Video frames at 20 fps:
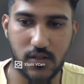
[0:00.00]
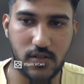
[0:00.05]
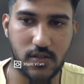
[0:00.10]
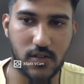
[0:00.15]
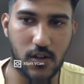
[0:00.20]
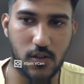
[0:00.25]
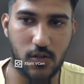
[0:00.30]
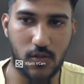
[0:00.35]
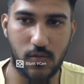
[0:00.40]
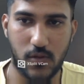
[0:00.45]

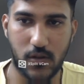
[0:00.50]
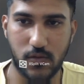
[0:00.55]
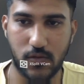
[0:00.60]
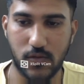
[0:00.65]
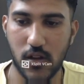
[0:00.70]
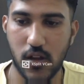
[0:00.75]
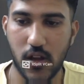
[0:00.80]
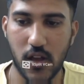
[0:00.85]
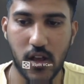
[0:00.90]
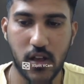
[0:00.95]
hello Manu.
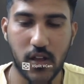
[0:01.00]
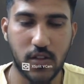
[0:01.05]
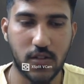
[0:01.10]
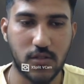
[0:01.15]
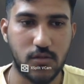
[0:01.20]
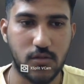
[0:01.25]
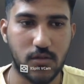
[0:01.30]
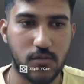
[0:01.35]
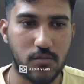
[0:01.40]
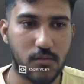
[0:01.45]

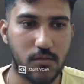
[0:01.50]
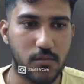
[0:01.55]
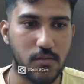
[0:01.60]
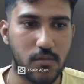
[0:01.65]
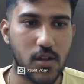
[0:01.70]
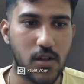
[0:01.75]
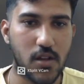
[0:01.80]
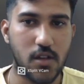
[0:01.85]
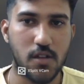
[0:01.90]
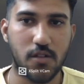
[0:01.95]
So
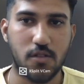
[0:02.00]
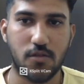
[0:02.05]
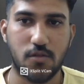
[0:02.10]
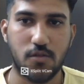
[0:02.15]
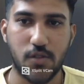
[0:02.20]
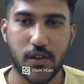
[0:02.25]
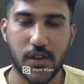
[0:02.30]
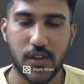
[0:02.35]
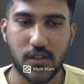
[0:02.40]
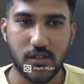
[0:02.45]

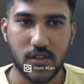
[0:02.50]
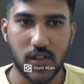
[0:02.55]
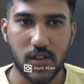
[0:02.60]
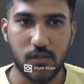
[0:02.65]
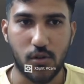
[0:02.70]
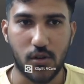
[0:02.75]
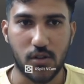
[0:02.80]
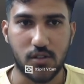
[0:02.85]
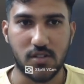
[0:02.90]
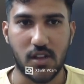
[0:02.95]
you can see
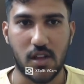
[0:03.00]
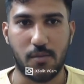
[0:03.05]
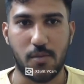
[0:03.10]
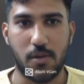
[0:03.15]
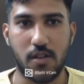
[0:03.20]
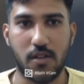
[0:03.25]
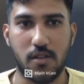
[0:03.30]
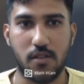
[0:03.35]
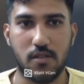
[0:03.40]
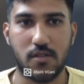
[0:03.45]
what's
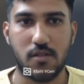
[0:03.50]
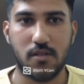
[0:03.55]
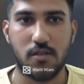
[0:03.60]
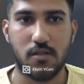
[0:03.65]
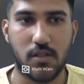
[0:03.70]
happening here.